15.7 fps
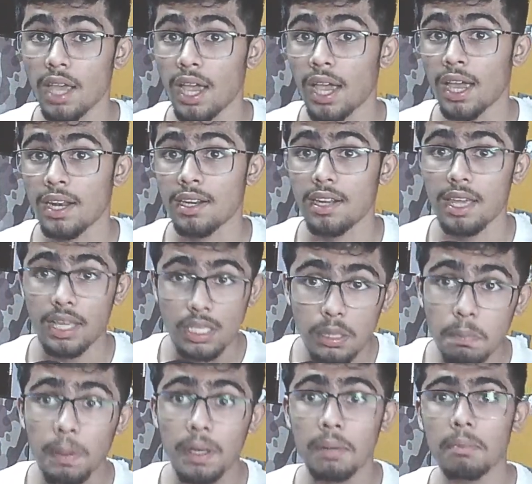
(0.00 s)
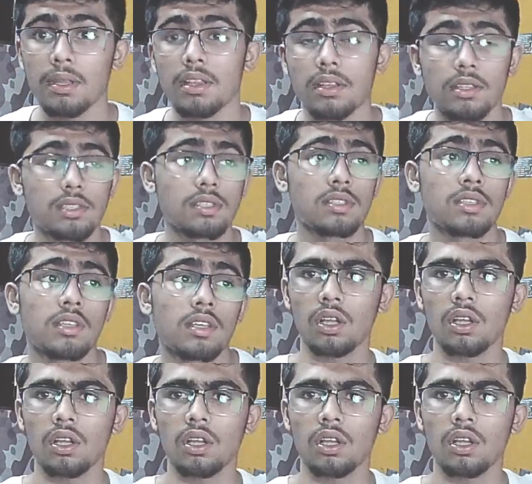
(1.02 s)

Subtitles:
and experiments.